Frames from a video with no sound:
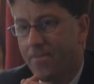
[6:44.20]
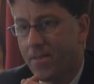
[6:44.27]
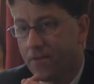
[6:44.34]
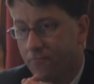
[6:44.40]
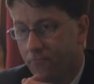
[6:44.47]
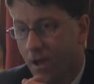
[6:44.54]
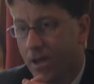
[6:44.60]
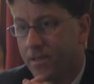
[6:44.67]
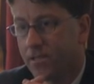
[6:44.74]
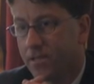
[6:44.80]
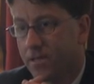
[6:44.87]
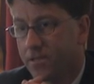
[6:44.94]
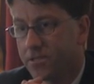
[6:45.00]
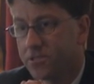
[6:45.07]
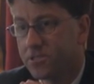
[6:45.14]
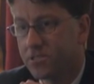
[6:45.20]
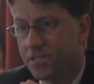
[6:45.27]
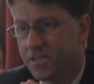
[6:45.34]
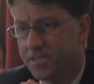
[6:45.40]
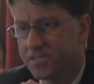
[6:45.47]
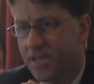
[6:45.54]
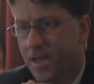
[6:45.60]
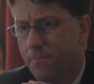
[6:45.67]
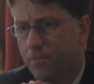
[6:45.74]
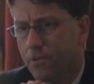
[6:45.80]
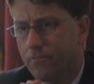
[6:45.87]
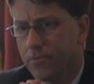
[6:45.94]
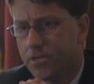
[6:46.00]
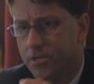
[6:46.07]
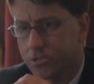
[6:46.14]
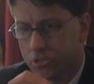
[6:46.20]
And then finally, and this is an example of an